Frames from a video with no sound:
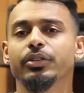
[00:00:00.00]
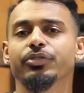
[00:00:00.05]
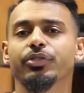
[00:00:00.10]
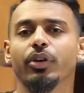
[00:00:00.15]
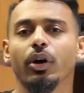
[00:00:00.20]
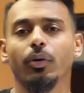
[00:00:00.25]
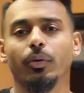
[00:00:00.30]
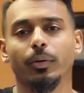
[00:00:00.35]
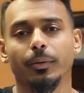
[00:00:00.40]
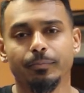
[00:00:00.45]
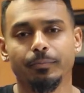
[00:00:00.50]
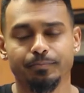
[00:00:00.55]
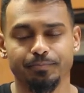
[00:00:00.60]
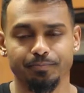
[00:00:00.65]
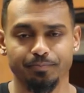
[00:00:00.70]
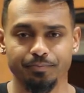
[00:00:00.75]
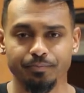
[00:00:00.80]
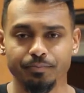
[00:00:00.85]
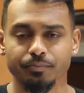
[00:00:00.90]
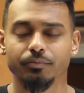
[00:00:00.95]
So
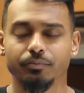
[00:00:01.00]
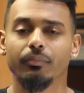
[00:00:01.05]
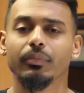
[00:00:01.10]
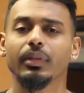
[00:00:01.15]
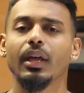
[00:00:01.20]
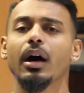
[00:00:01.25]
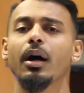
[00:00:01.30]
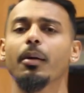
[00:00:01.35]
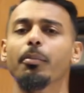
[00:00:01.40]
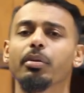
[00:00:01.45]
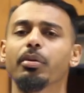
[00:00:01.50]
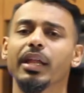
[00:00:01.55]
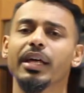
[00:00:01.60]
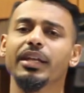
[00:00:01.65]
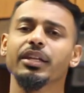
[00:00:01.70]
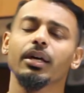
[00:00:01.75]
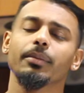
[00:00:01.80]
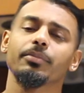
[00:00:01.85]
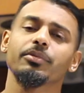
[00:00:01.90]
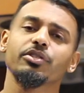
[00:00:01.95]
I'll
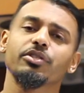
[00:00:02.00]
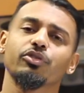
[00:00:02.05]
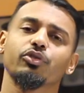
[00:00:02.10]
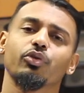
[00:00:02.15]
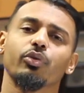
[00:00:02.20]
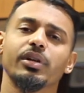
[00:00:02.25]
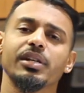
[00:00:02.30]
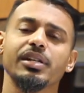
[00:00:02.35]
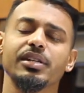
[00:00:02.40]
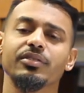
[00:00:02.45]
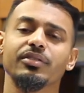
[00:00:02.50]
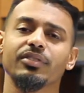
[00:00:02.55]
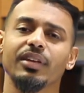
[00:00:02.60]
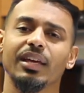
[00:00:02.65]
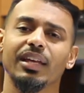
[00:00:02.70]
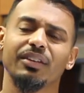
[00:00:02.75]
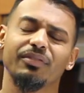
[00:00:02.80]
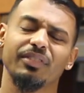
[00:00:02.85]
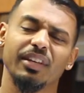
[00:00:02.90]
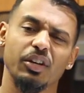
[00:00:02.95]
blend up these
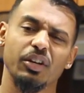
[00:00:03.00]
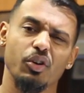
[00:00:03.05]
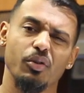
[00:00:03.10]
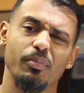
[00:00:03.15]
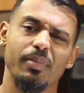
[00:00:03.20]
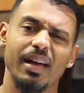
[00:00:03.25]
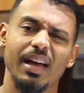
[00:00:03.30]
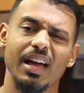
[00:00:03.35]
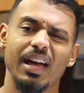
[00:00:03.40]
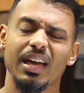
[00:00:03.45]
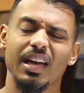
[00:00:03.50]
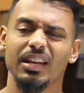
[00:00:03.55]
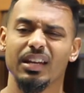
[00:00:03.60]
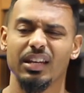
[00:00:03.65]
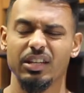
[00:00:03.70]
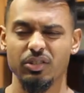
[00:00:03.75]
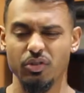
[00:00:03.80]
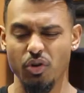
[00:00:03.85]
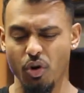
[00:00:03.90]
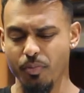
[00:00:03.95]
greens, and if they go
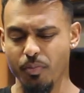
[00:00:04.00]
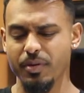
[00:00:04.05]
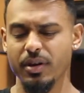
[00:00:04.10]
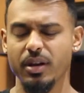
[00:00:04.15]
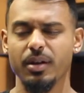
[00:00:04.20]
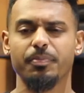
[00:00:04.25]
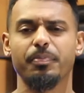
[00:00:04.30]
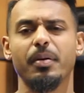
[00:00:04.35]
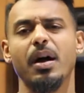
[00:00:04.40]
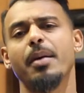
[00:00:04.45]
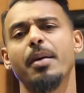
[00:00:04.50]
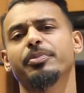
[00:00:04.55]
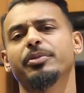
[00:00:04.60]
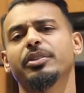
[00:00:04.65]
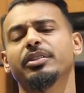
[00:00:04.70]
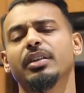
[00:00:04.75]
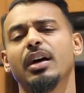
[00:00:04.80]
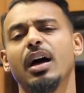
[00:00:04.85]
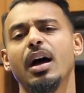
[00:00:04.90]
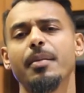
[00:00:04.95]
bad and you open it,
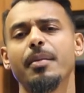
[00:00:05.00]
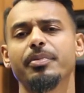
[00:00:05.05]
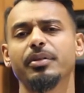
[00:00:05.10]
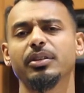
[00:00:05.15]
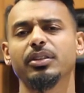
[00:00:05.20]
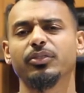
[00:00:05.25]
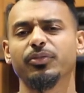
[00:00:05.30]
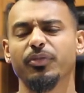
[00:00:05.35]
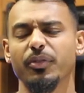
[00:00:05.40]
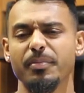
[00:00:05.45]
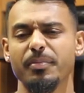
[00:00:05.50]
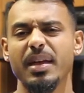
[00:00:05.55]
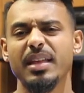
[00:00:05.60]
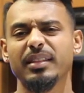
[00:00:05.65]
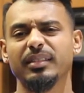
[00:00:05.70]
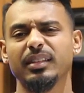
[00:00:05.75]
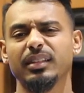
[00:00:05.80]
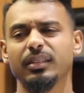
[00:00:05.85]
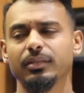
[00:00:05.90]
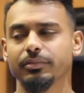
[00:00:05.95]
pop the top, and it's
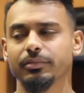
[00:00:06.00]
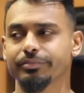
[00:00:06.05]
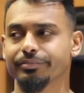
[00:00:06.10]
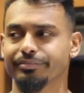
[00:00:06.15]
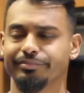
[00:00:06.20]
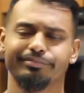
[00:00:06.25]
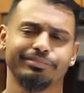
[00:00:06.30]
fermented,